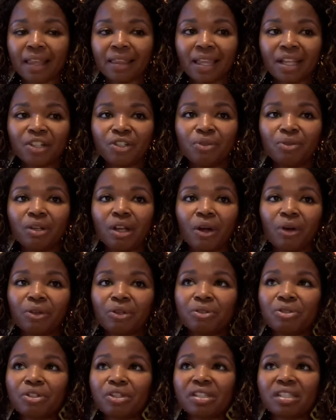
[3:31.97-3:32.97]
that you know
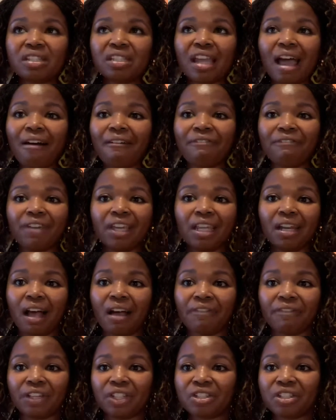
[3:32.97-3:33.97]
you just y'all feed
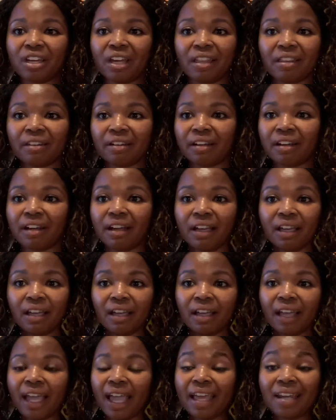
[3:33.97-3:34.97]
off each other
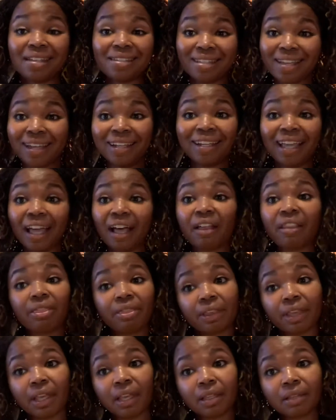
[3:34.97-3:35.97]
and it's
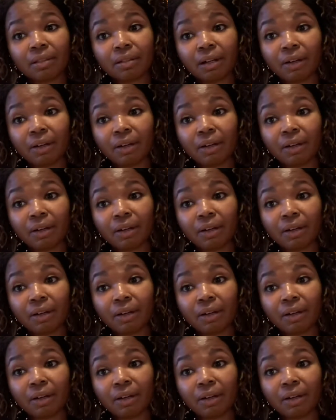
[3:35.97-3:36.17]
unhealthy.